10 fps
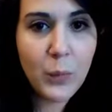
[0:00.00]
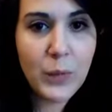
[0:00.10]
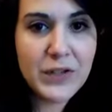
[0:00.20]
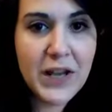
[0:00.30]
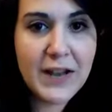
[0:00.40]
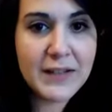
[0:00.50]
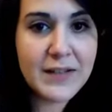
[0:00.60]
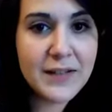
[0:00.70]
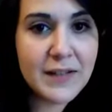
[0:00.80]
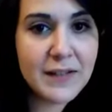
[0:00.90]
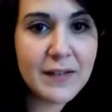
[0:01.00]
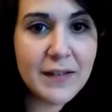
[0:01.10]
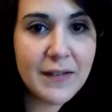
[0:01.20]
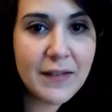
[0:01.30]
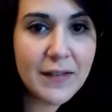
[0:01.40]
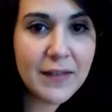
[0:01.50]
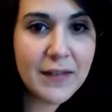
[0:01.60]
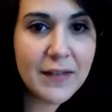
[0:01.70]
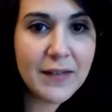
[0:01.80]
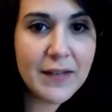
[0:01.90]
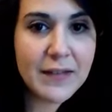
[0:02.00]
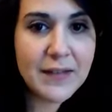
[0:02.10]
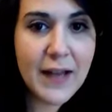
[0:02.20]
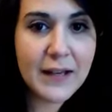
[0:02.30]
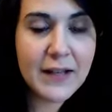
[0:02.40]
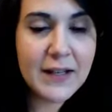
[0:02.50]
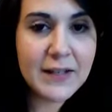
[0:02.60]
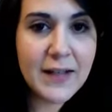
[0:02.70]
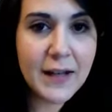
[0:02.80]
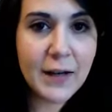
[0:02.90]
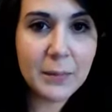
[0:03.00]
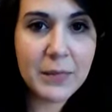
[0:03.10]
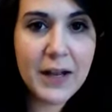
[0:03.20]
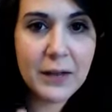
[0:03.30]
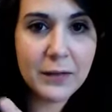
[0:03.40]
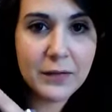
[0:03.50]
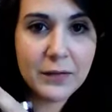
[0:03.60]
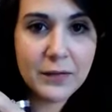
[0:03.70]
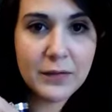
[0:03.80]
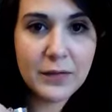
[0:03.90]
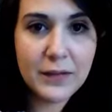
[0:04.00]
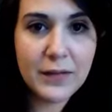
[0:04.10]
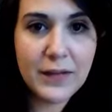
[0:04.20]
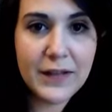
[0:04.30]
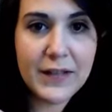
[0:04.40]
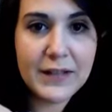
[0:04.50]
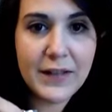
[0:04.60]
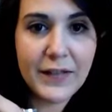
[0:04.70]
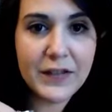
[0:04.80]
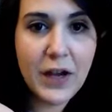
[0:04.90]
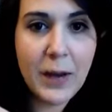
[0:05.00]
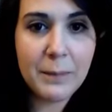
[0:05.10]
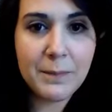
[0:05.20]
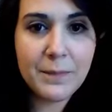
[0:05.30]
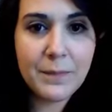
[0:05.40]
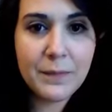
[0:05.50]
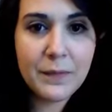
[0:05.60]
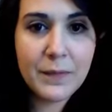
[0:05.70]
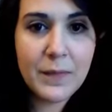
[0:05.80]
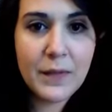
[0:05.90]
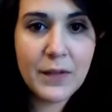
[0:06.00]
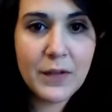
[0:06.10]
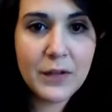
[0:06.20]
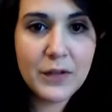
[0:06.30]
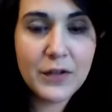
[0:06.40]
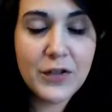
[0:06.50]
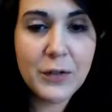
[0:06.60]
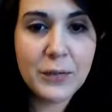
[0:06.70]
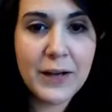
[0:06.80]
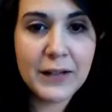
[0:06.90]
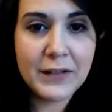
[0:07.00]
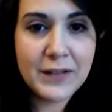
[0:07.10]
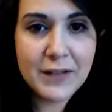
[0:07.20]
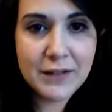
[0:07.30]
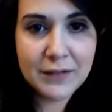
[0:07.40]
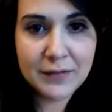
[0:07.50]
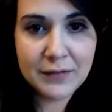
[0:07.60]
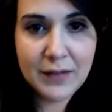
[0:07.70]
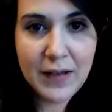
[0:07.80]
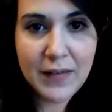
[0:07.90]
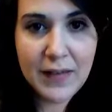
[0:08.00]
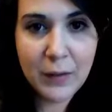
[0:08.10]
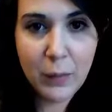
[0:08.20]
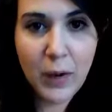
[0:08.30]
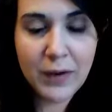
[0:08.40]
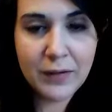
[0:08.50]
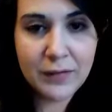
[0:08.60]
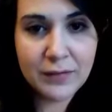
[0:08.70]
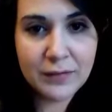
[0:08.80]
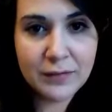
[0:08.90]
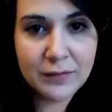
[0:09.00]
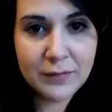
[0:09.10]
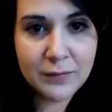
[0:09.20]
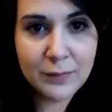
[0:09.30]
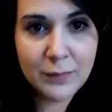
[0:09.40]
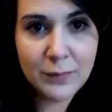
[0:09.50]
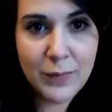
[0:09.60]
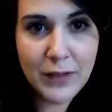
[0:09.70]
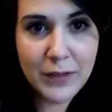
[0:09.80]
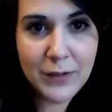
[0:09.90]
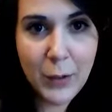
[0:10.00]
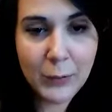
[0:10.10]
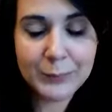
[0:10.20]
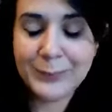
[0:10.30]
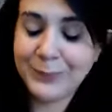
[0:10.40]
which has these side keys that come down, the keys on the top, 2 rings, and then 1 ringless hole.